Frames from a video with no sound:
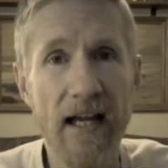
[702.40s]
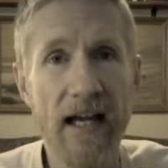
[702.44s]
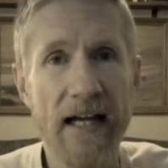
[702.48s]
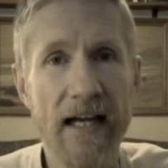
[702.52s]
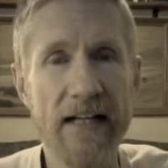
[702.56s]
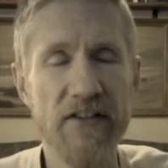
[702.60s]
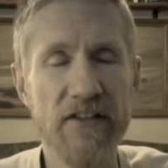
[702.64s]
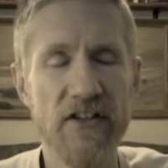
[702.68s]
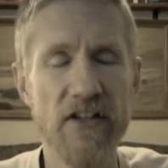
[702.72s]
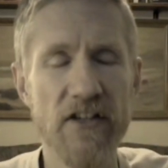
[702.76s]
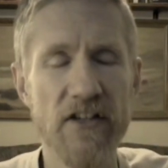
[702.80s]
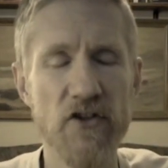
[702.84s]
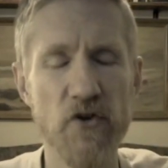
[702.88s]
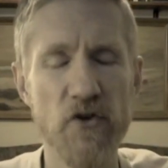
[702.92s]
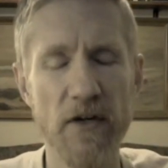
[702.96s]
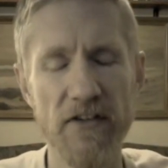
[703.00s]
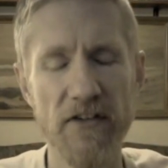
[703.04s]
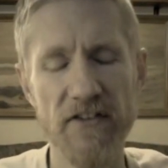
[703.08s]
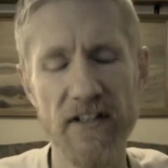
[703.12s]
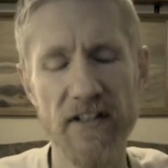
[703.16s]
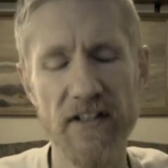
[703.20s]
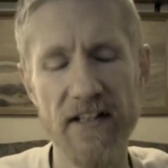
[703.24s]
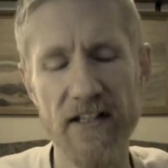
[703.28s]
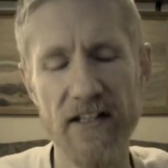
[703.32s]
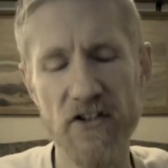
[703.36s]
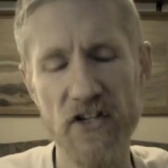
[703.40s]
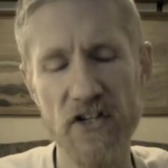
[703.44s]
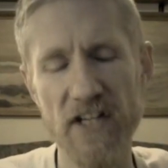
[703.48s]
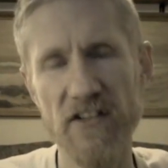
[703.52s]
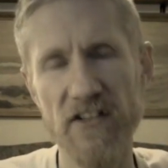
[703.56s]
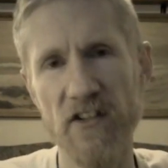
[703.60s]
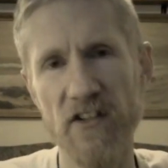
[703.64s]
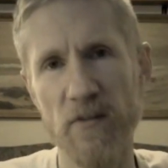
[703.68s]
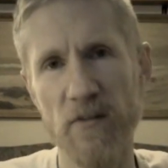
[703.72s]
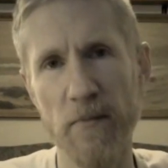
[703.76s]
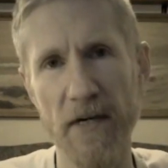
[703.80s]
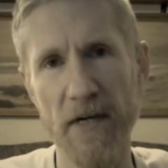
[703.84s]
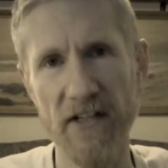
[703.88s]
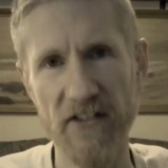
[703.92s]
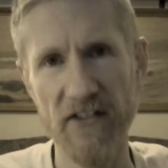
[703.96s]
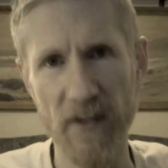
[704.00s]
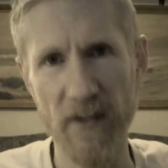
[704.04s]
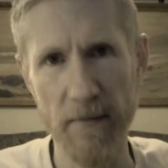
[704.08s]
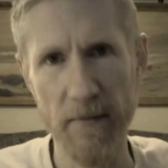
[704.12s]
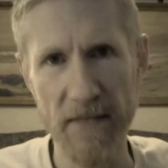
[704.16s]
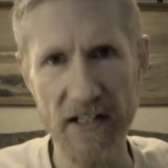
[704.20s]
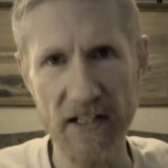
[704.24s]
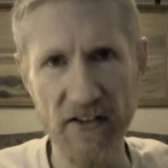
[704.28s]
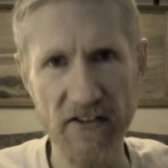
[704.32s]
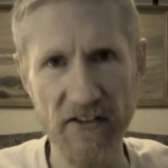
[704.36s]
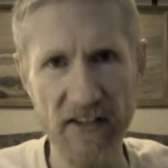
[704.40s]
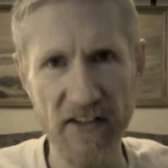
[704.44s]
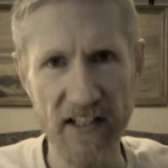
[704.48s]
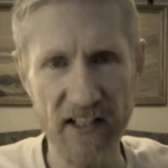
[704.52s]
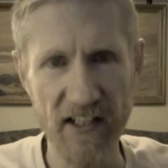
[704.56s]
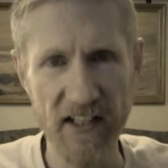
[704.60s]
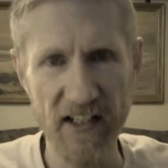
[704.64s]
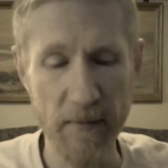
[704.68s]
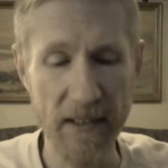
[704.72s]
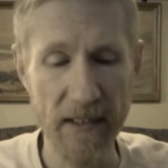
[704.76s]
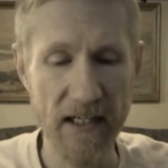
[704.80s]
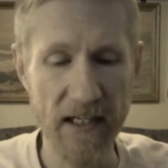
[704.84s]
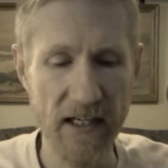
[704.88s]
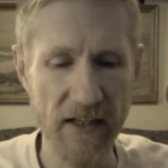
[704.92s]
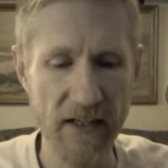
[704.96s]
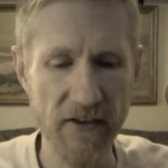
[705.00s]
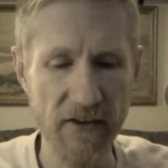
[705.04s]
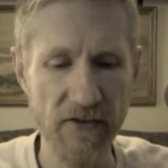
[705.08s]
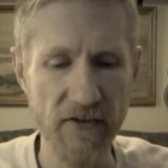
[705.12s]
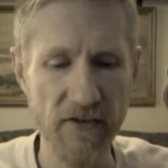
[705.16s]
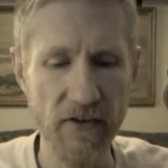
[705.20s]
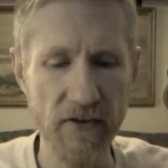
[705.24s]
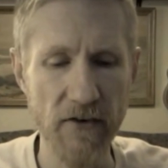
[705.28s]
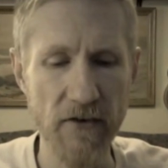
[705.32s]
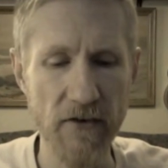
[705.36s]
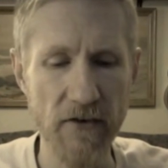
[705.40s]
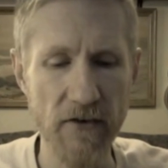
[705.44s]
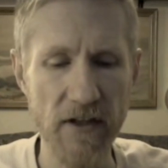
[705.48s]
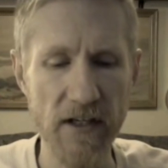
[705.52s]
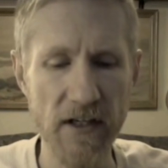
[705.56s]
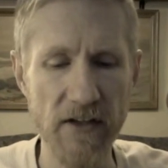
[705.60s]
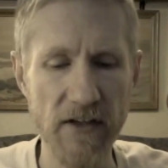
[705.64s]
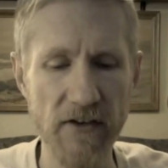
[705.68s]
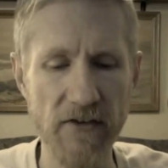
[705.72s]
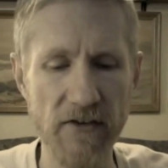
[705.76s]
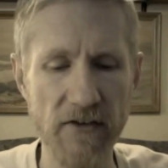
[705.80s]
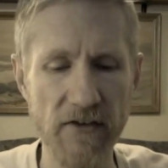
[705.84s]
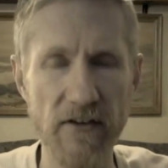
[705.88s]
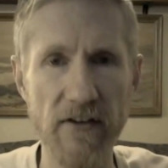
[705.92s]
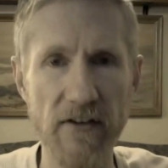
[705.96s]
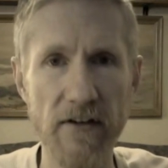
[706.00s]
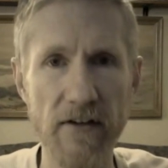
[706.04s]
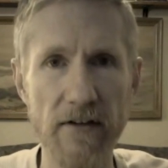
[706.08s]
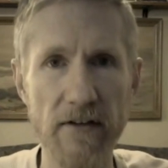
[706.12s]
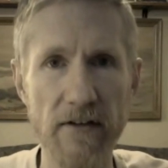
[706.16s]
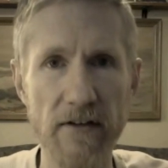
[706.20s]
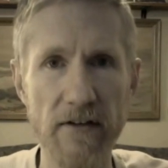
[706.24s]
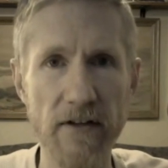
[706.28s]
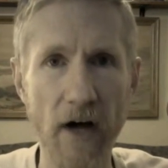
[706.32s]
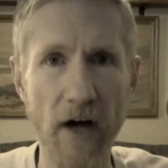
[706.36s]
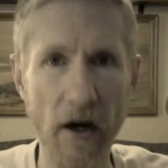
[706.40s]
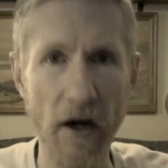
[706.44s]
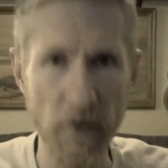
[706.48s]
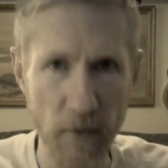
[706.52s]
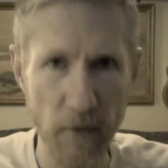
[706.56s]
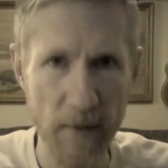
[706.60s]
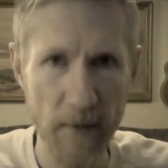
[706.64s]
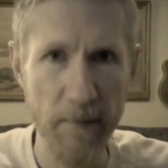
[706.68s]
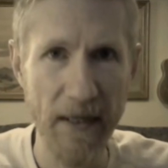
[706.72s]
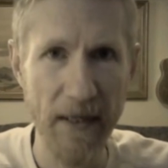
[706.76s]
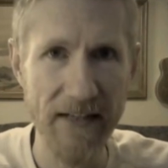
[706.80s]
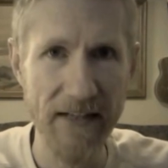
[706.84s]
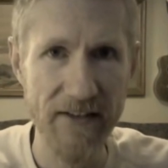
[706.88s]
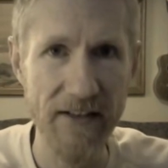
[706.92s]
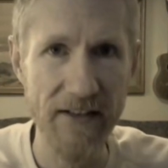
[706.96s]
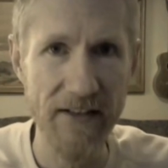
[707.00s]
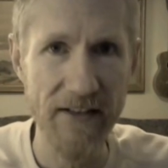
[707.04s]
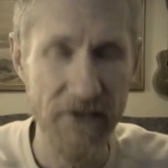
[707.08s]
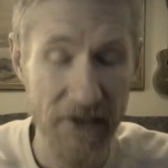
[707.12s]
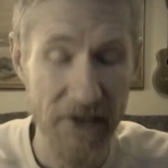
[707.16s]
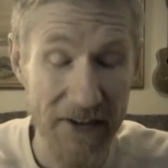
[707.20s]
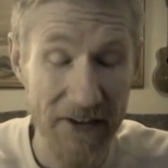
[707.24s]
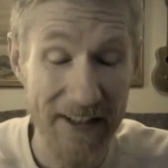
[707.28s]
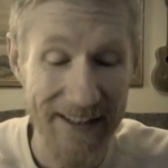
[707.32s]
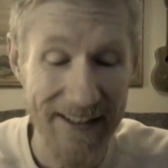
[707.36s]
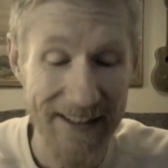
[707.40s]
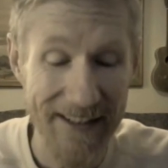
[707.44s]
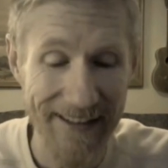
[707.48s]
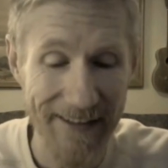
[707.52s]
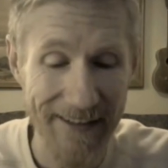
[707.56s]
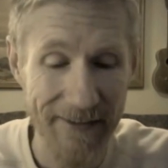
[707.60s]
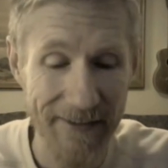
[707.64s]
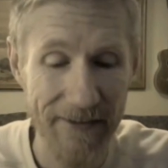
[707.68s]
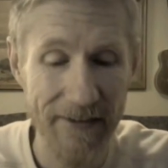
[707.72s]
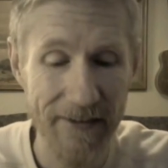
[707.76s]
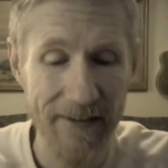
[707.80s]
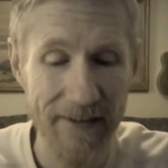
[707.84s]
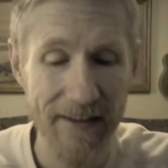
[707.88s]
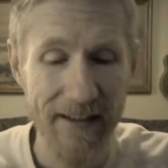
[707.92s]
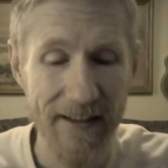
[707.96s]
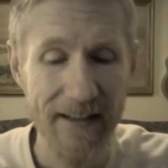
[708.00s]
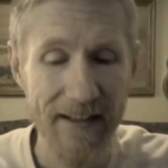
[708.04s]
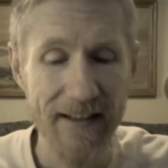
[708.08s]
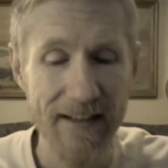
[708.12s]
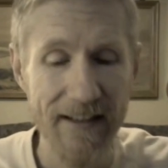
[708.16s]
And it's interesting that Jesus brings up these cities, because these unrepentant cities